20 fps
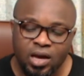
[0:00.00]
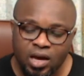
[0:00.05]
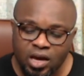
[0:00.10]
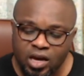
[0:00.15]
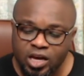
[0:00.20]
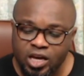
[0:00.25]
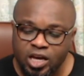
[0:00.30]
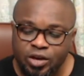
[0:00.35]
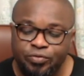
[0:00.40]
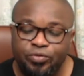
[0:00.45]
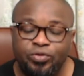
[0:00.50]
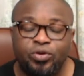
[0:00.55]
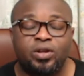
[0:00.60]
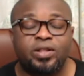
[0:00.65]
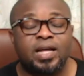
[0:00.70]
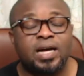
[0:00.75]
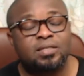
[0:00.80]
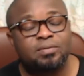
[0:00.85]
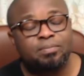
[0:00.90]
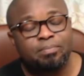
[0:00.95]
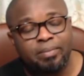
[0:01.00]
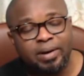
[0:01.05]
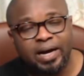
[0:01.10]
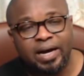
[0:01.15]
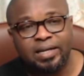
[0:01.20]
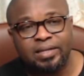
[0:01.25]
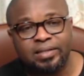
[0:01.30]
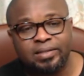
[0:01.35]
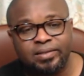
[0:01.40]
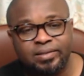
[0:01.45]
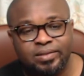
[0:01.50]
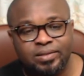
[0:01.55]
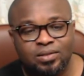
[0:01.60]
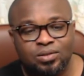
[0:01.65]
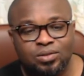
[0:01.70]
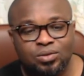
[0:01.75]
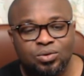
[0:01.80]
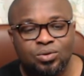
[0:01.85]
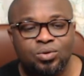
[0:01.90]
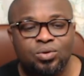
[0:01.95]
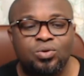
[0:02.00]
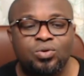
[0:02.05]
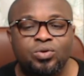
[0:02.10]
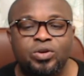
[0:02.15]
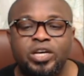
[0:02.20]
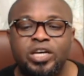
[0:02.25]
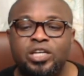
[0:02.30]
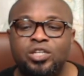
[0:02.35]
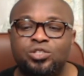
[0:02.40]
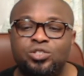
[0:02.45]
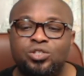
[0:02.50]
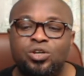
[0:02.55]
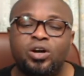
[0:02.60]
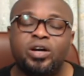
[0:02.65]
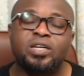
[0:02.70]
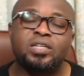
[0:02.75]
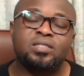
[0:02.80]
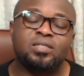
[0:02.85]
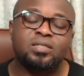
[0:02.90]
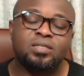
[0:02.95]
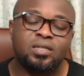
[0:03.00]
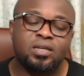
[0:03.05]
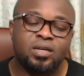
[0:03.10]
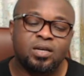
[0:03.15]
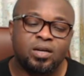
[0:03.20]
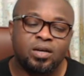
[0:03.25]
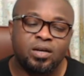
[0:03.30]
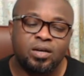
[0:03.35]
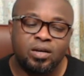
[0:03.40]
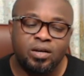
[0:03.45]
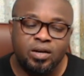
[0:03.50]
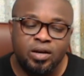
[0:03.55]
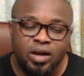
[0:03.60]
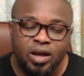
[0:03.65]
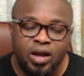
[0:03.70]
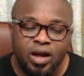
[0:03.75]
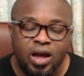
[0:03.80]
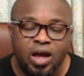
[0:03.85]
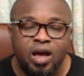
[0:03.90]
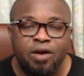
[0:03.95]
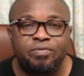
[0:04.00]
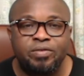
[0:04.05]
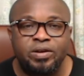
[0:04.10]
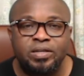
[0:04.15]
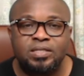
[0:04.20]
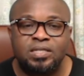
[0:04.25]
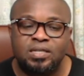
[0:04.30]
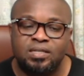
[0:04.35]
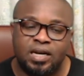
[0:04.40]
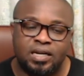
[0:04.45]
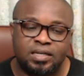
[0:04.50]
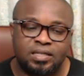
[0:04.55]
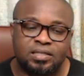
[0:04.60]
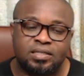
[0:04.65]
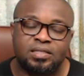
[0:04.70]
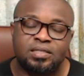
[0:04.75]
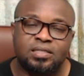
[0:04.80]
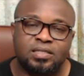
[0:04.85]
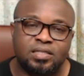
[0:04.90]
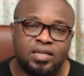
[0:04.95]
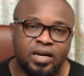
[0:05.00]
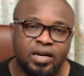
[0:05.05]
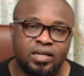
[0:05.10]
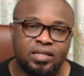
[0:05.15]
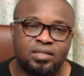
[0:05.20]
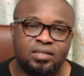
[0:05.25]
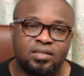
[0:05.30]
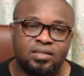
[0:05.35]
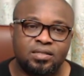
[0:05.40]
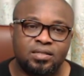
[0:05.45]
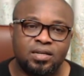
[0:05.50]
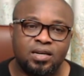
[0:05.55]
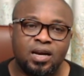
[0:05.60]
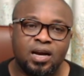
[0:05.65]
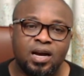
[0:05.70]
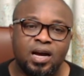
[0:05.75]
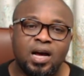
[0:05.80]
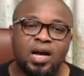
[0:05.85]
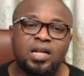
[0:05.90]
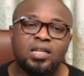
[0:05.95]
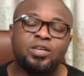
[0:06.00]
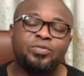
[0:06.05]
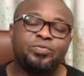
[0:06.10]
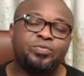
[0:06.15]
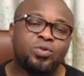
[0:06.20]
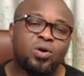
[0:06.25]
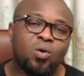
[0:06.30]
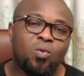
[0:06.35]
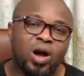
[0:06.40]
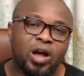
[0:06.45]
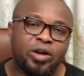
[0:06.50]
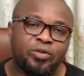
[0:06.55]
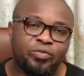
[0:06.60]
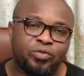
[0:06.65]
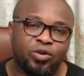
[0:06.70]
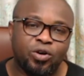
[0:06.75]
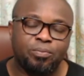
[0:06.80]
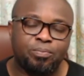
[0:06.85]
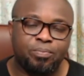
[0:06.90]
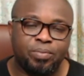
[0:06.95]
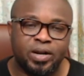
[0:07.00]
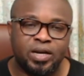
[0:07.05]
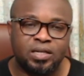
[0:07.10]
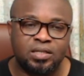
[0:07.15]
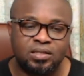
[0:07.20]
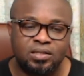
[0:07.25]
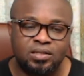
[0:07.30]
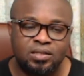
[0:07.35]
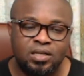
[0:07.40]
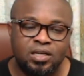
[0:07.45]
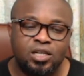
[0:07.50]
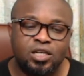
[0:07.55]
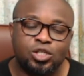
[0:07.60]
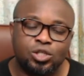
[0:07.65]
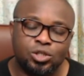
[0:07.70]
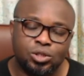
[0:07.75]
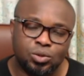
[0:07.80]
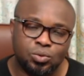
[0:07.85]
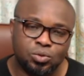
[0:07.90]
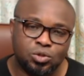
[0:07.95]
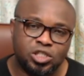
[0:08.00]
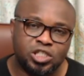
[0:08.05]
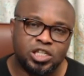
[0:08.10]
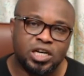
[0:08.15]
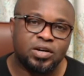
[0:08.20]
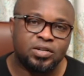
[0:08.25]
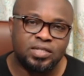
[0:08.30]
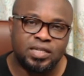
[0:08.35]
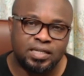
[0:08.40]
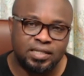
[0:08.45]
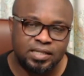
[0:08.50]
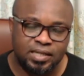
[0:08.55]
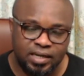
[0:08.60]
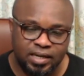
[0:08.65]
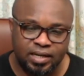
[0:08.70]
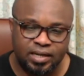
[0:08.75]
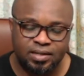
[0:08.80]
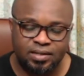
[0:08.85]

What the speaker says: If you're that man who enjoys everything that is in skirt, and if your wife complains, you will shout at her.